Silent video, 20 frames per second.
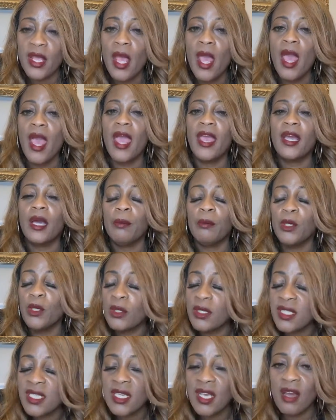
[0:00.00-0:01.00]
a
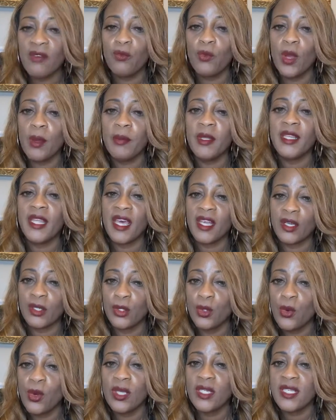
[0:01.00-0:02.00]
community of women that are
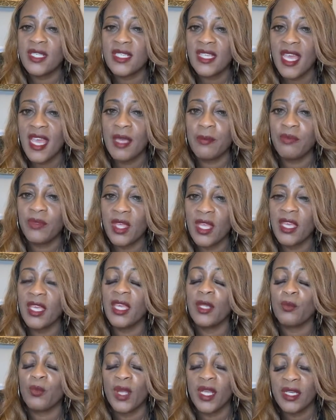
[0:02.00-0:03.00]
doing the same thing and
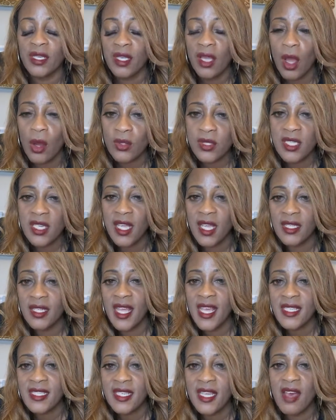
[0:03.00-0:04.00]
ready to go to their
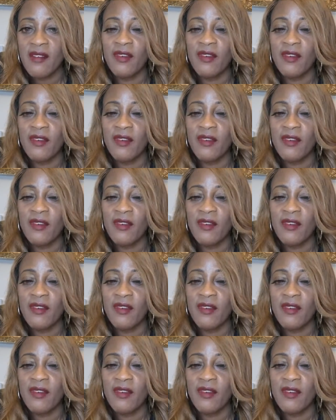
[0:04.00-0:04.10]
next level